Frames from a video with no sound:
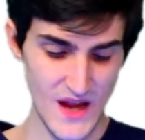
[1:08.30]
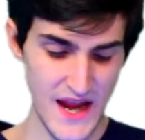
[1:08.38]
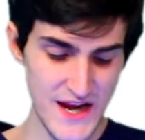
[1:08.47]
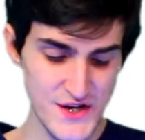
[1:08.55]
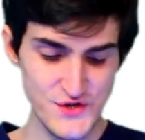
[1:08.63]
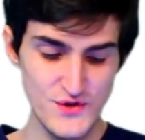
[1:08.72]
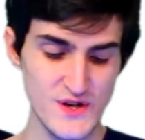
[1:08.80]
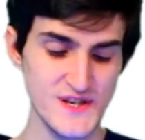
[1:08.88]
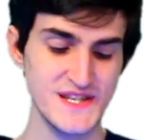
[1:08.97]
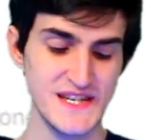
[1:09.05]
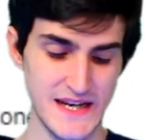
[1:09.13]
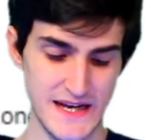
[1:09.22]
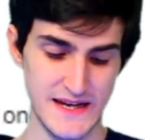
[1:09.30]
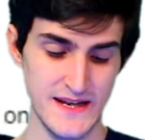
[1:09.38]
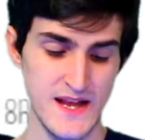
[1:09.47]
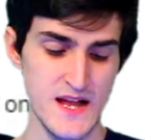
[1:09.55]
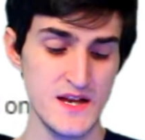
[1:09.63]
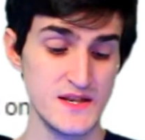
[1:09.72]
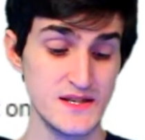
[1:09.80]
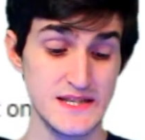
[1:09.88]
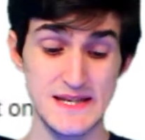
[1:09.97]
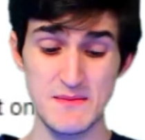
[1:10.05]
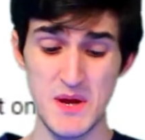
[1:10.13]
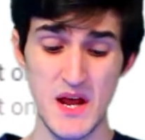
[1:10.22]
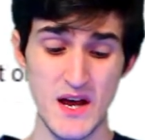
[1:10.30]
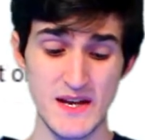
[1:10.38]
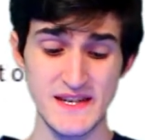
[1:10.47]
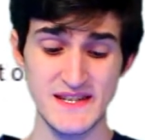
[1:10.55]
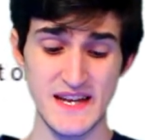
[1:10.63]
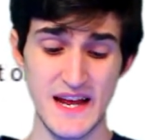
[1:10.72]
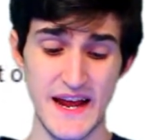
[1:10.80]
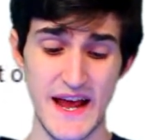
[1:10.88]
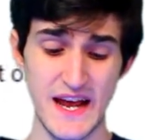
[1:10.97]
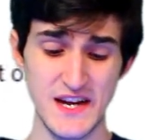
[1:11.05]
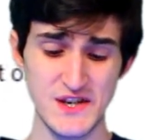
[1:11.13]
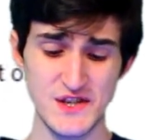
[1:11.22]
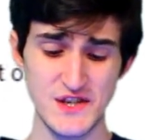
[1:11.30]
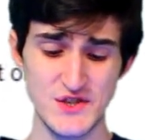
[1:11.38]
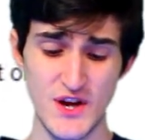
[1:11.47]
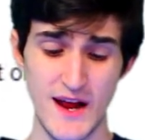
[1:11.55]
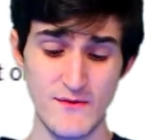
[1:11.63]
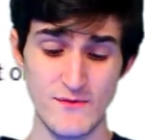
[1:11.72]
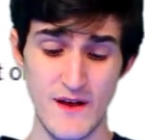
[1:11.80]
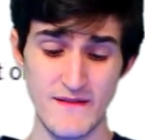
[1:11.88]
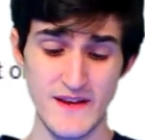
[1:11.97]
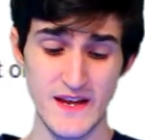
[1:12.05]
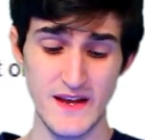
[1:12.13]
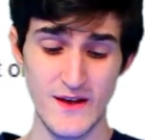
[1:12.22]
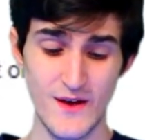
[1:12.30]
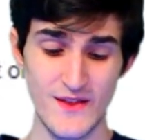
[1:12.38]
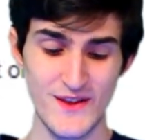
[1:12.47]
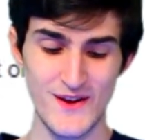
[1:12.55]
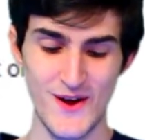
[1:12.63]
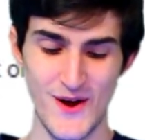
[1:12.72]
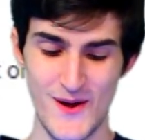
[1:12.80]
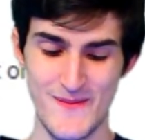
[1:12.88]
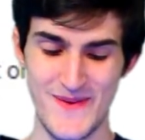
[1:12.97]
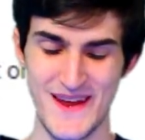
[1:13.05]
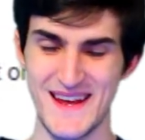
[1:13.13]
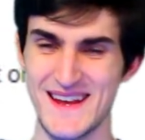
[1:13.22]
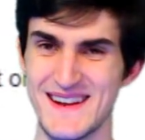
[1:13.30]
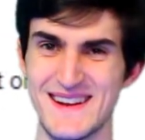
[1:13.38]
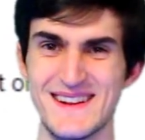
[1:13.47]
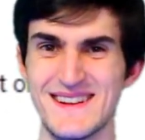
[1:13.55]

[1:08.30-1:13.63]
Andrew Garcia. To be honest, I actually tried rubbing it on the carpet.